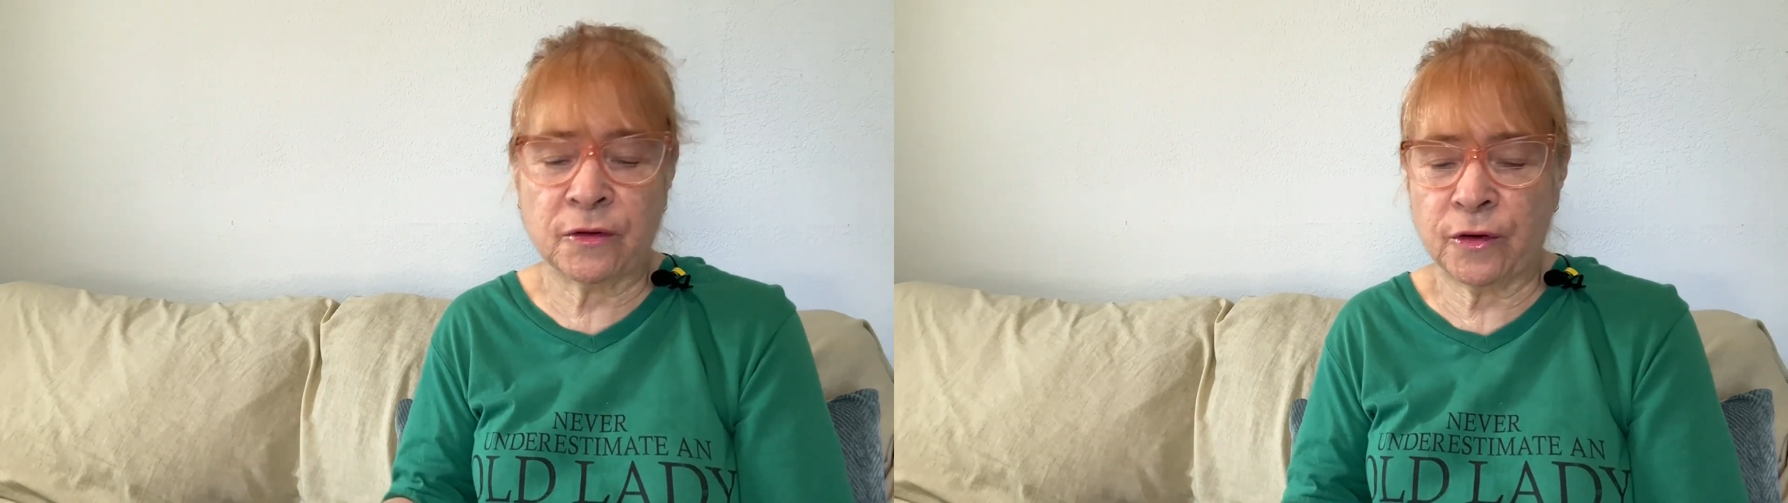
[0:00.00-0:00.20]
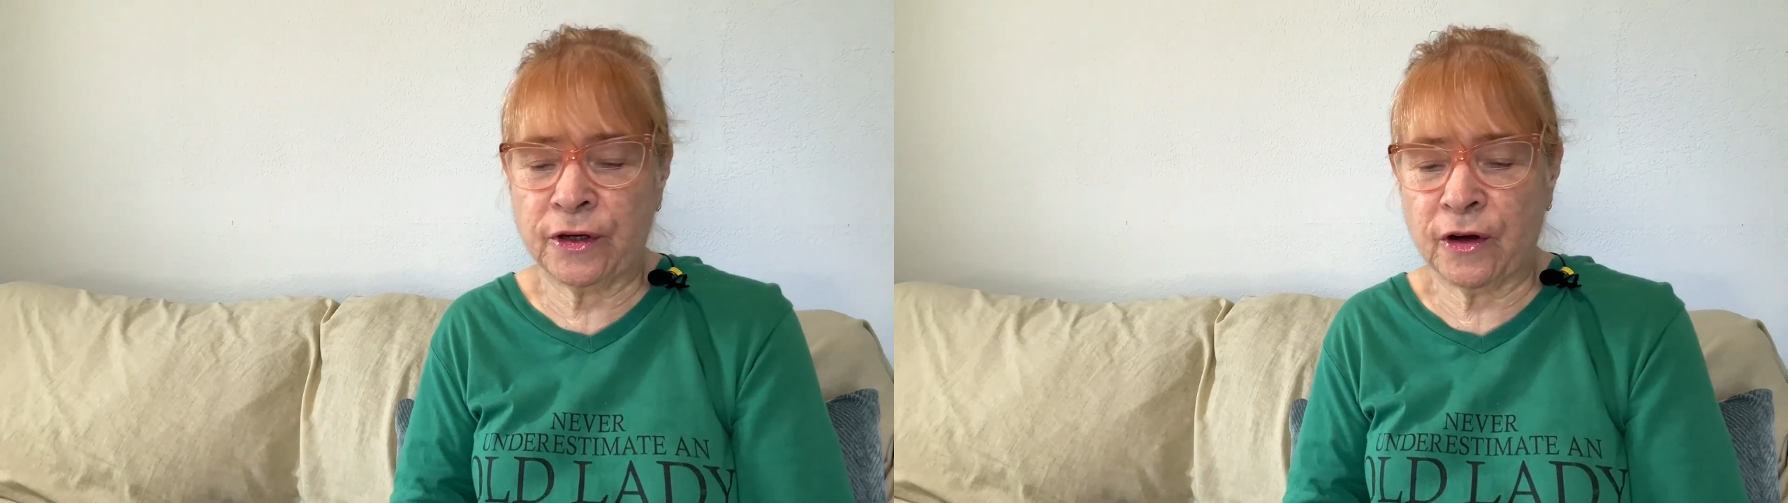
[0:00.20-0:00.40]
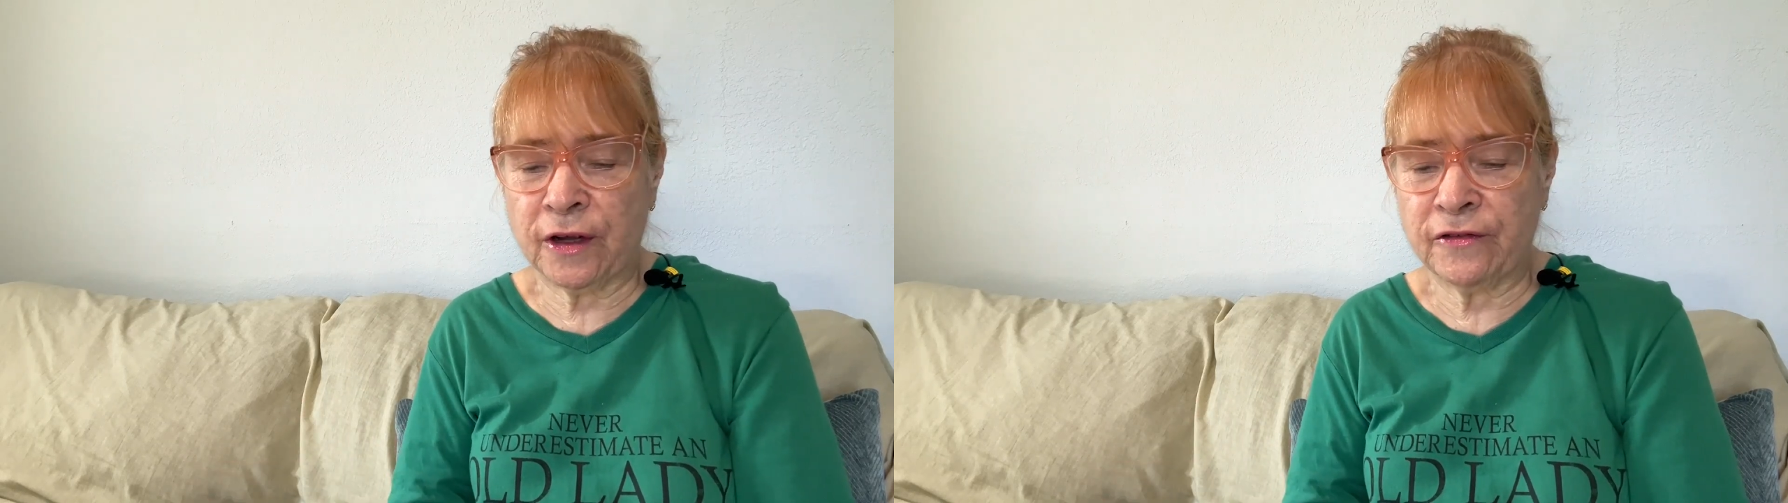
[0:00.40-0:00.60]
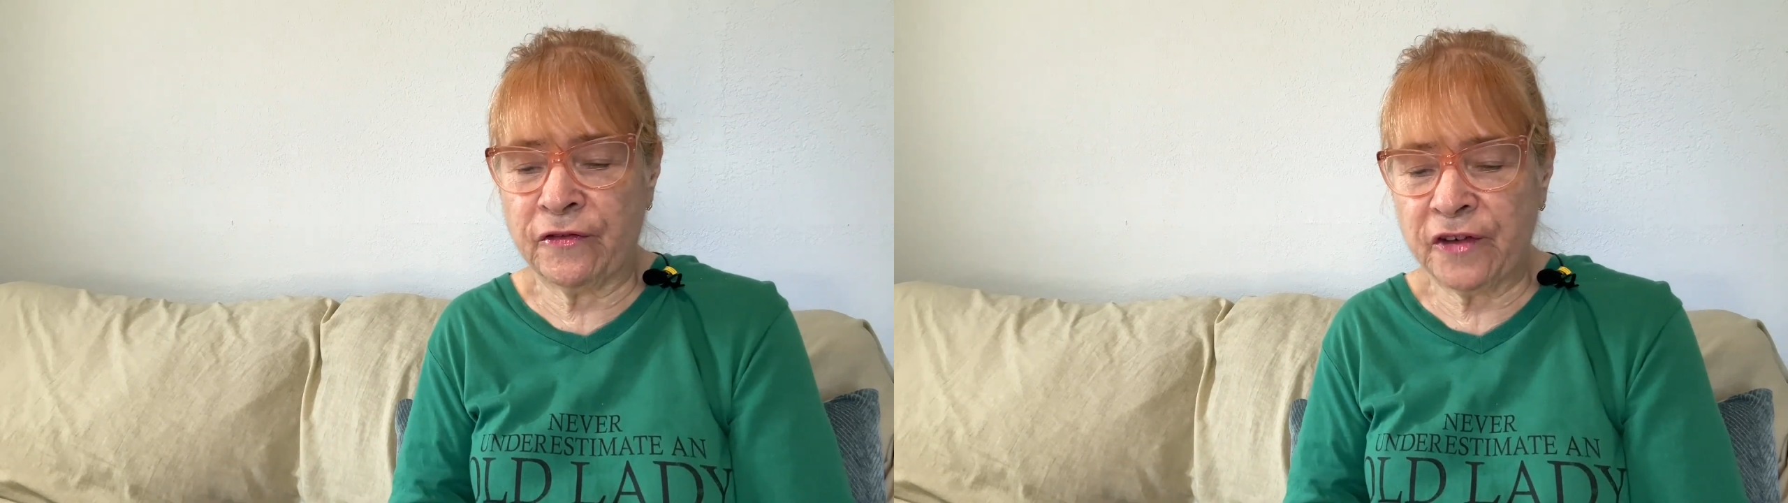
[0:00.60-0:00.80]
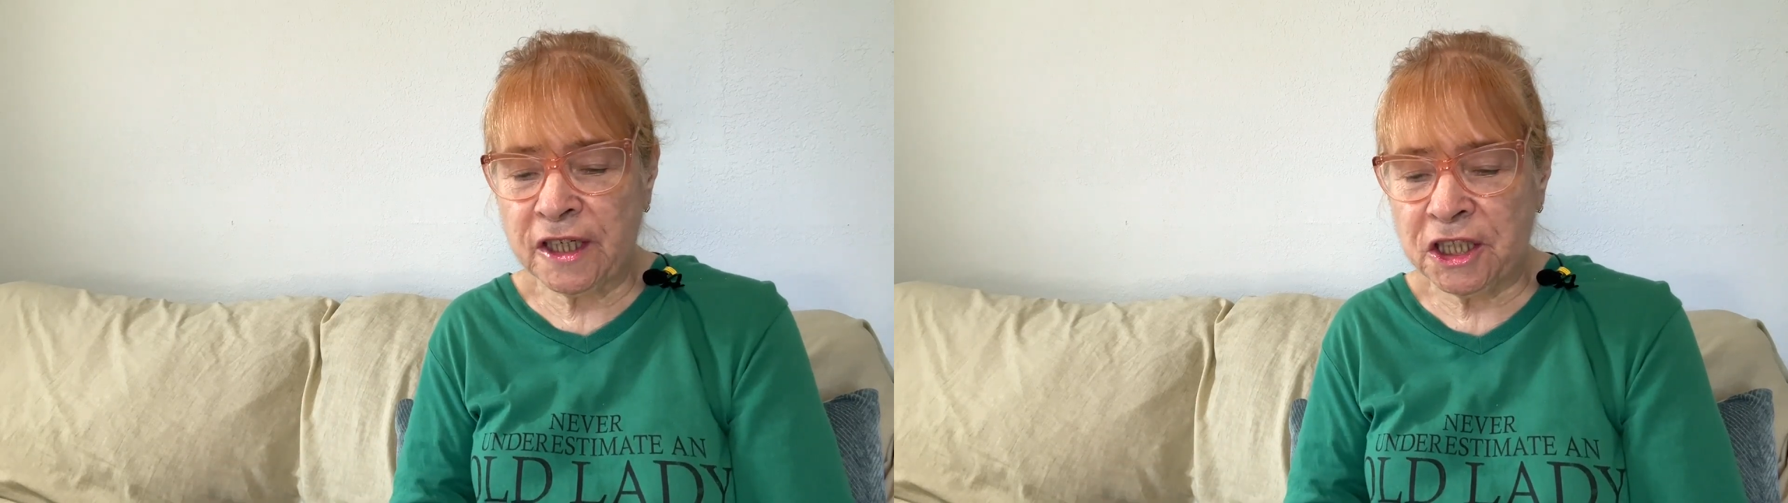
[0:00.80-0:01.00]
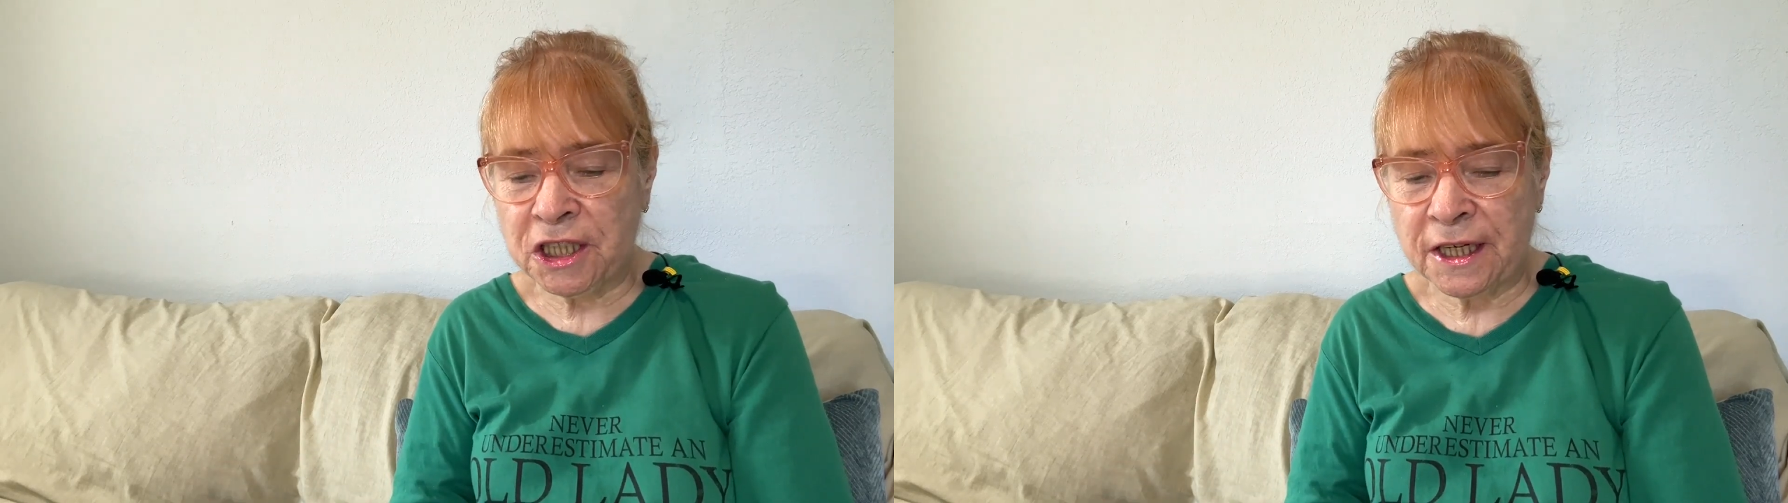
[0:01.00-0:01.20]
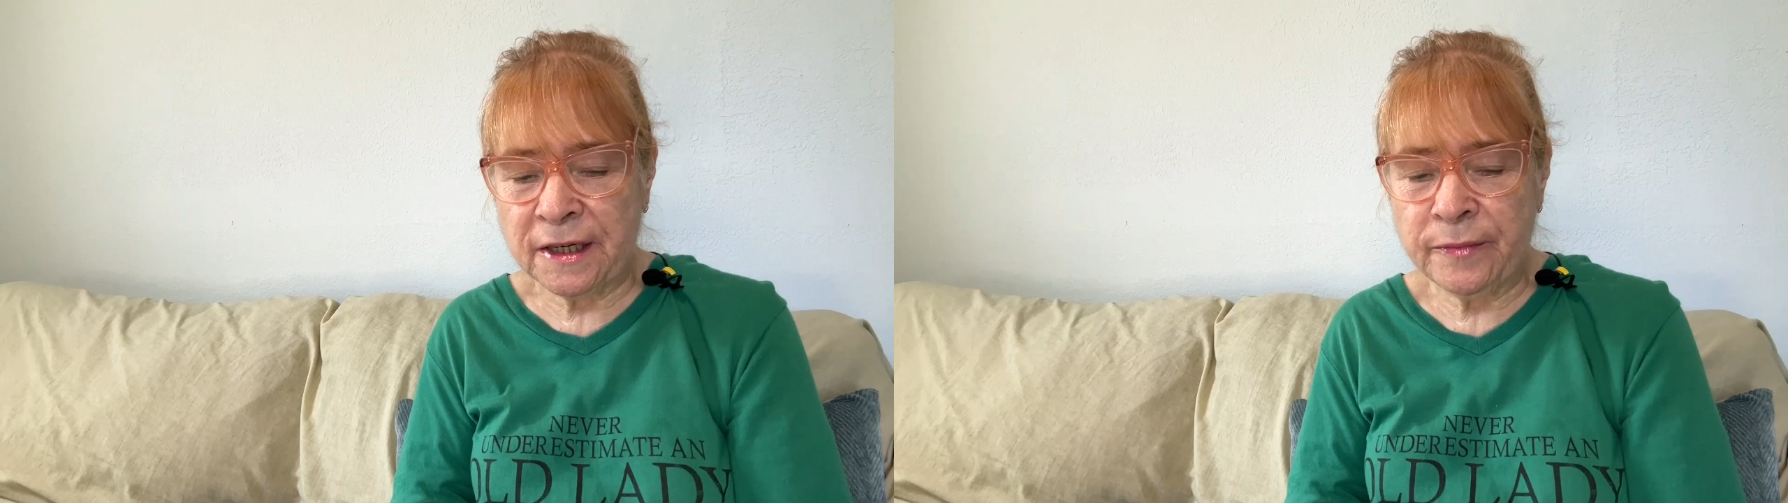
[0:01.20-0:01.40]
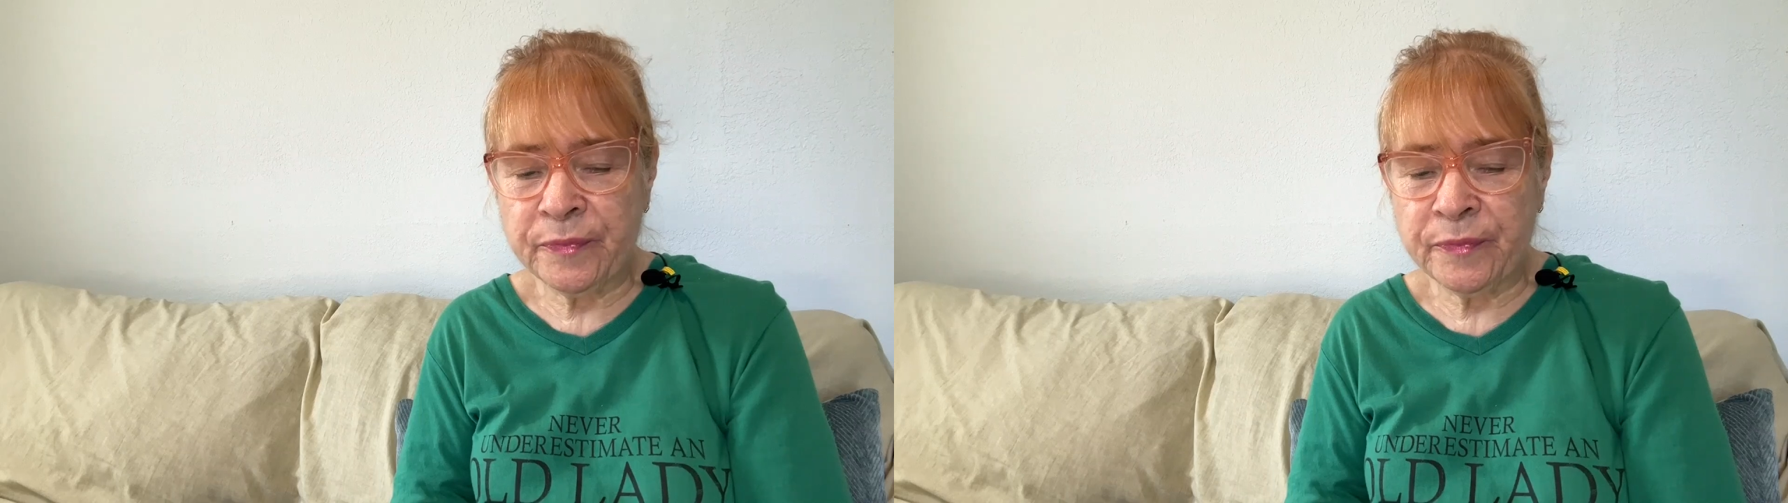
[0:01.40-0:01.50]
or nonfiction.